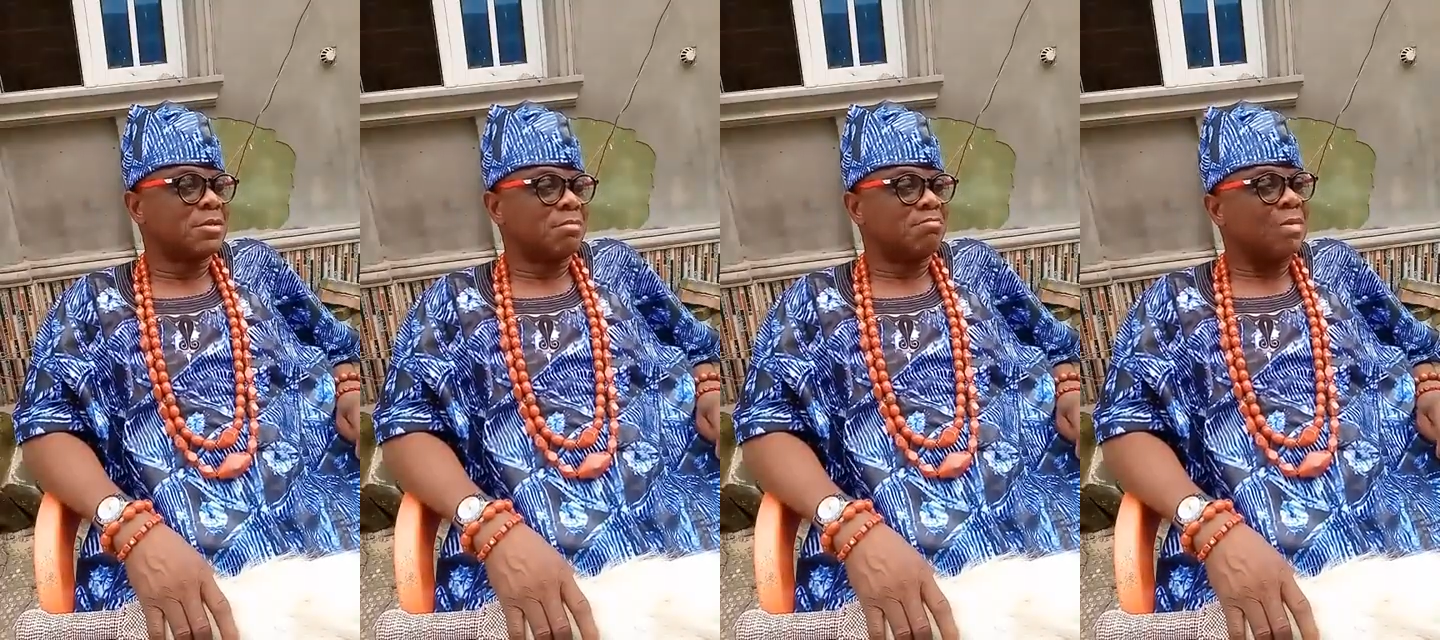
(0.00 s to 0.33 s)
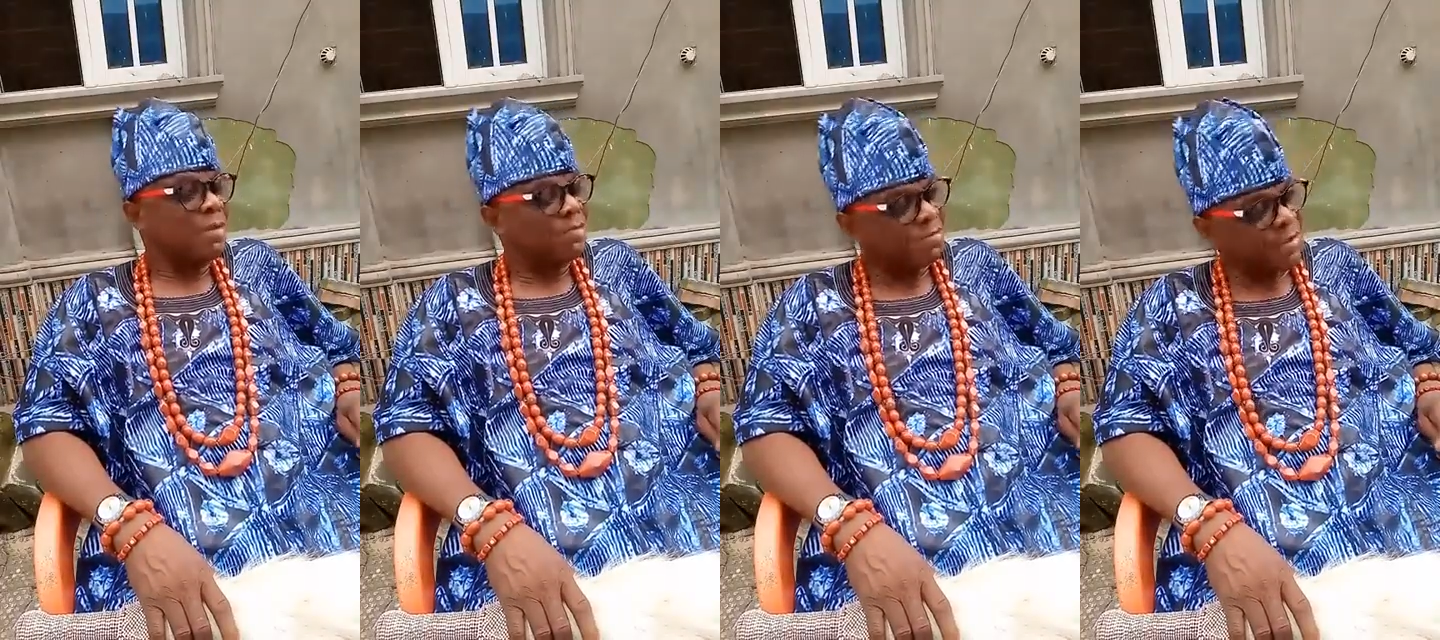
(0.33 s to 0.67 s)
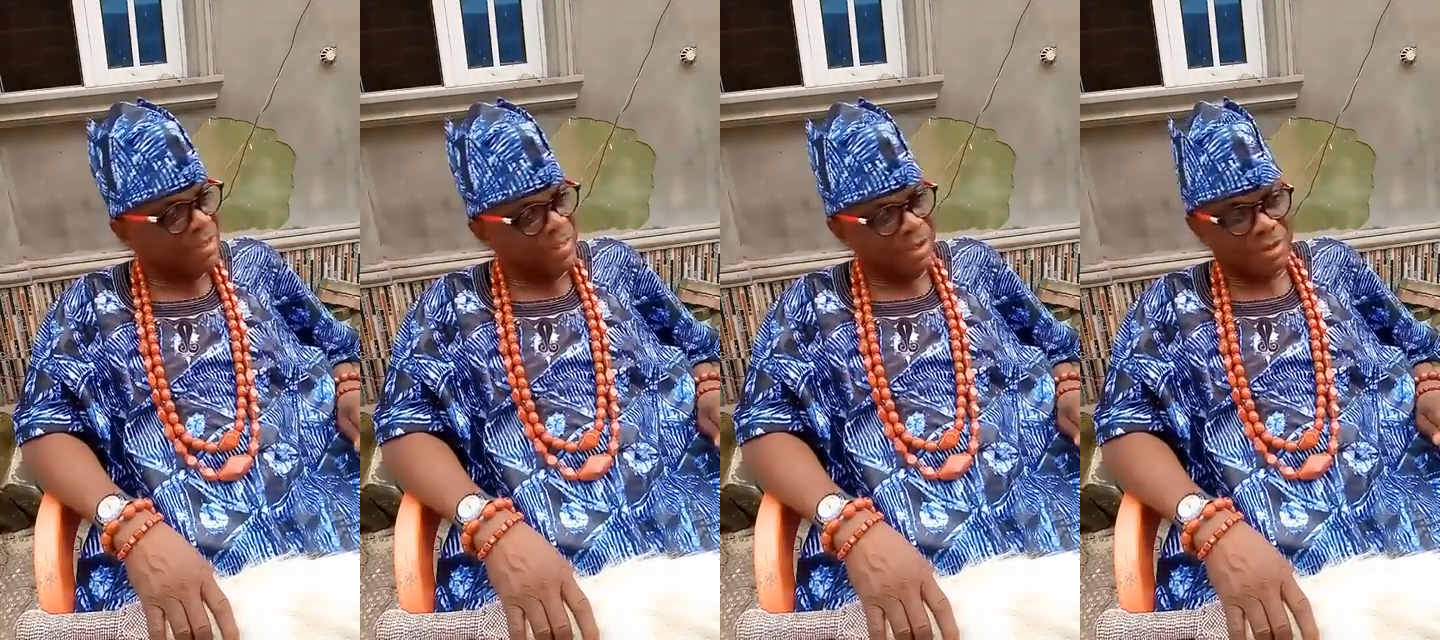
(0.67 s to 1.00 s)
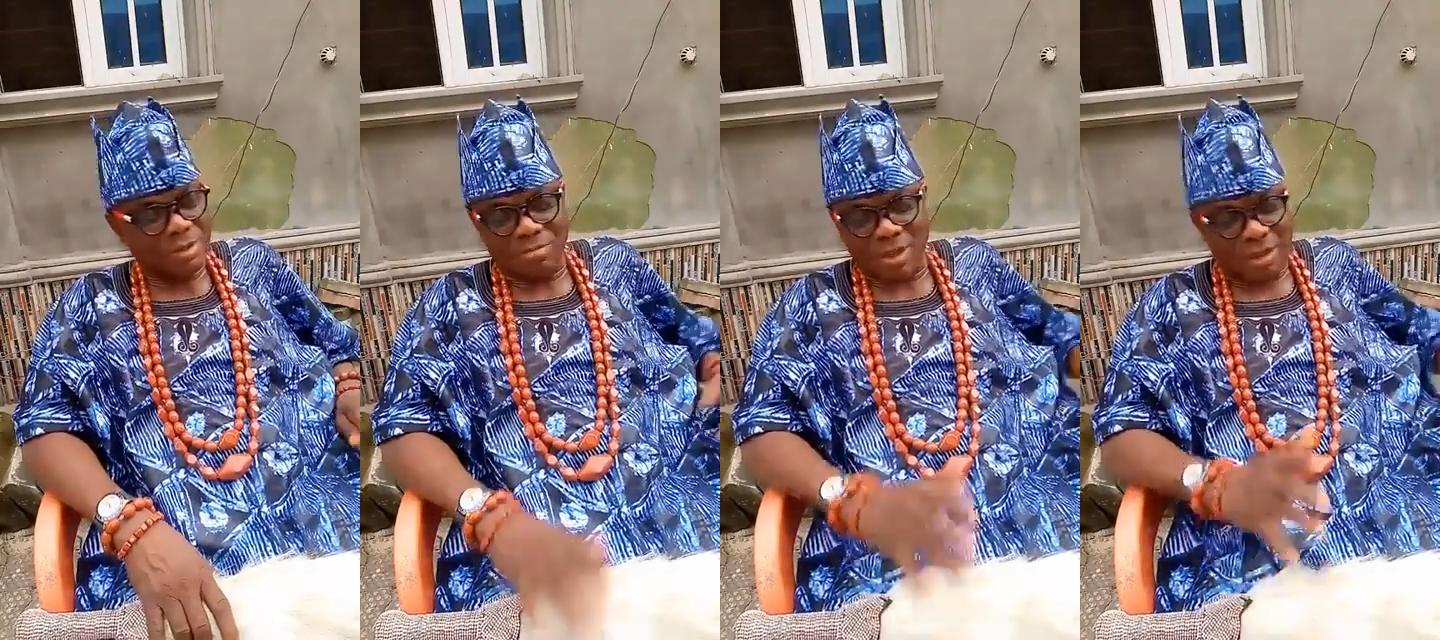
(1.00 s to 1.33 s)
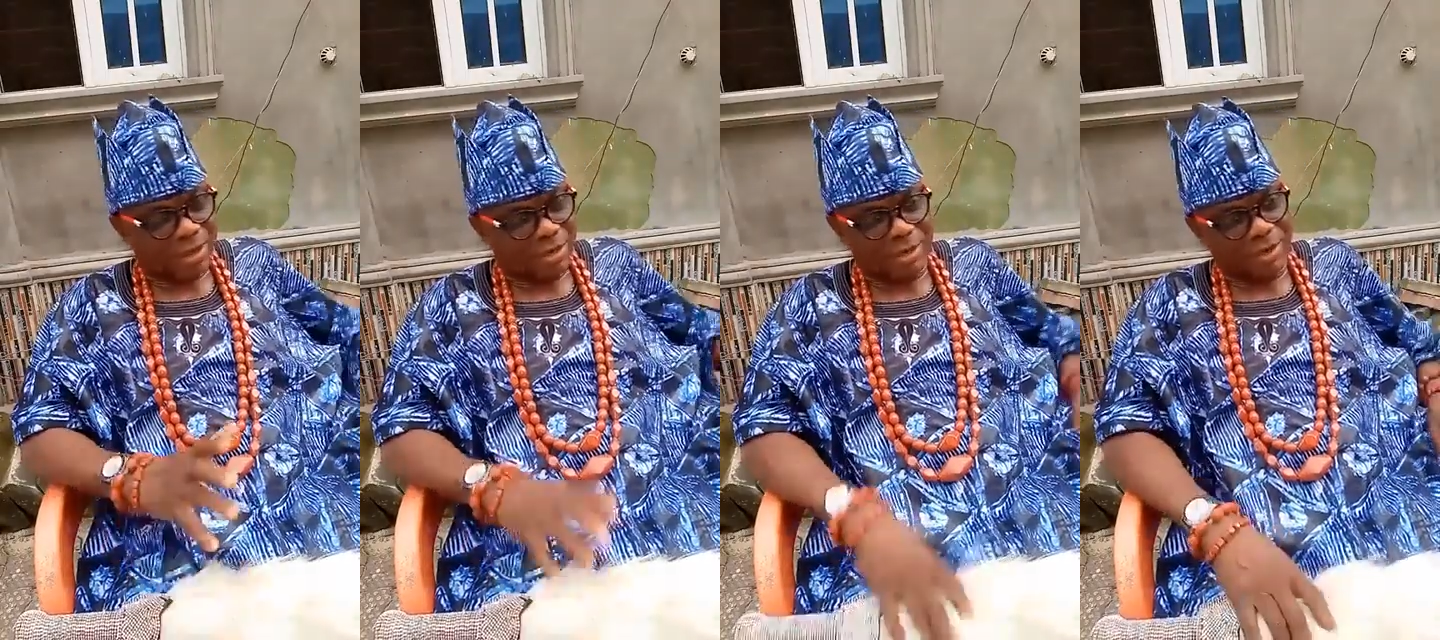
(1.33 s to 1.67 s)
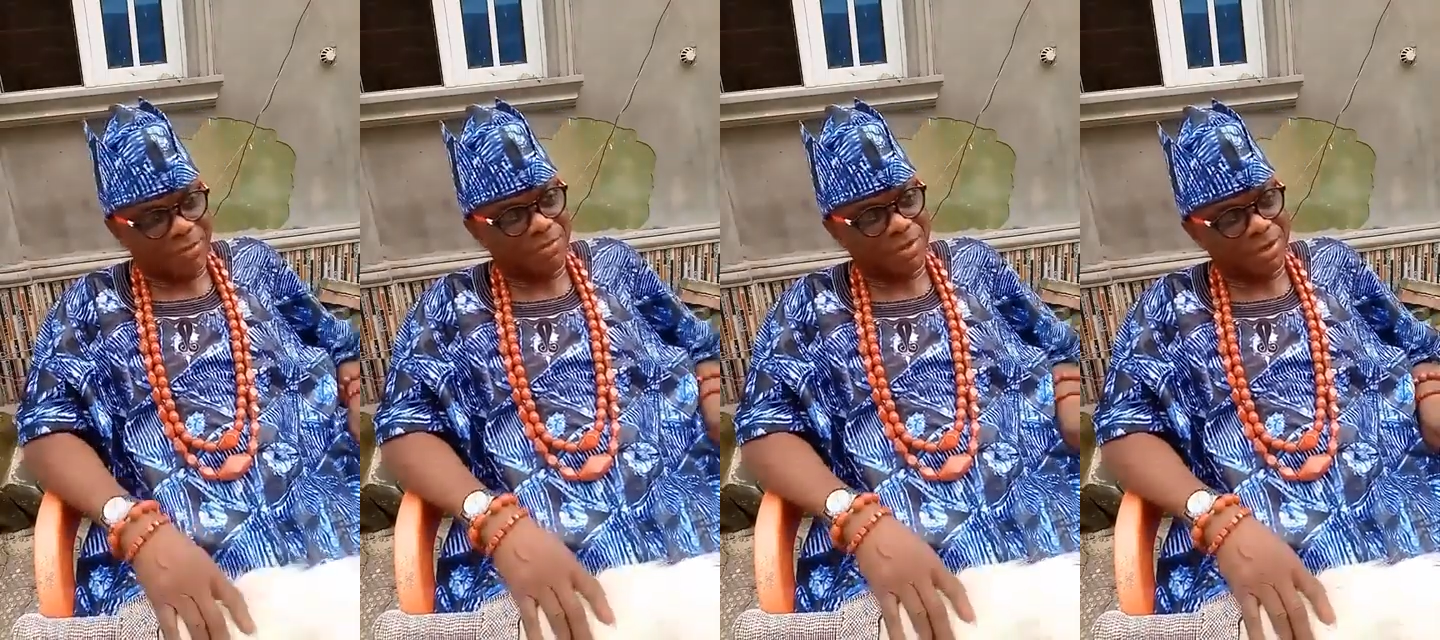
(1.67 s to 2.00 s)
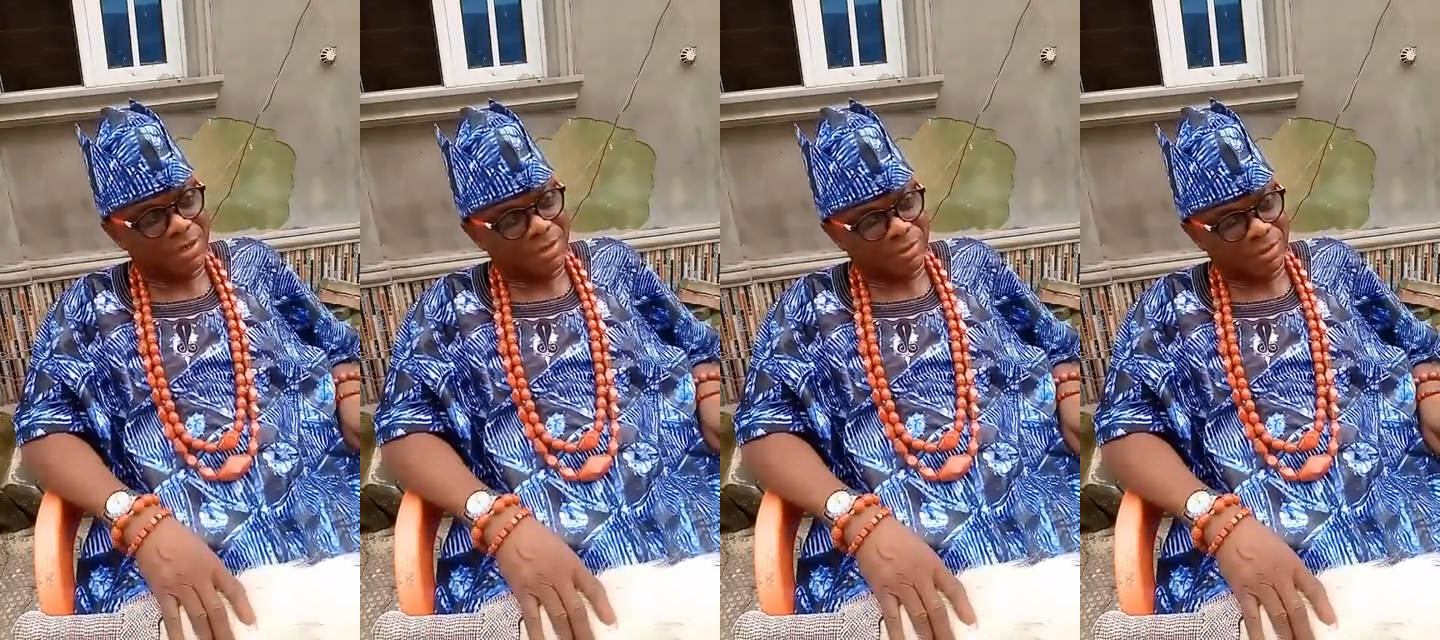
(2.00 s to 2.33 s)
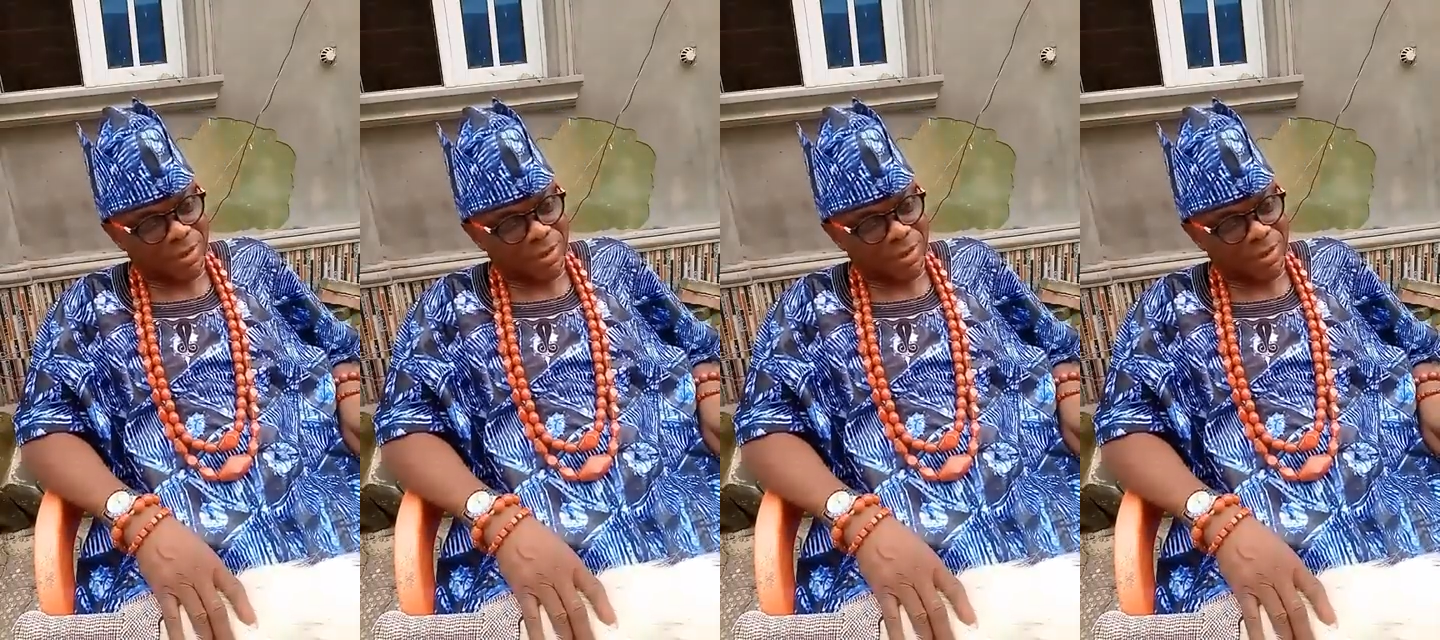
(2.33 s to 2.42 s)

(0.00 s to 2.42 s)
my father or my great-grandfather. I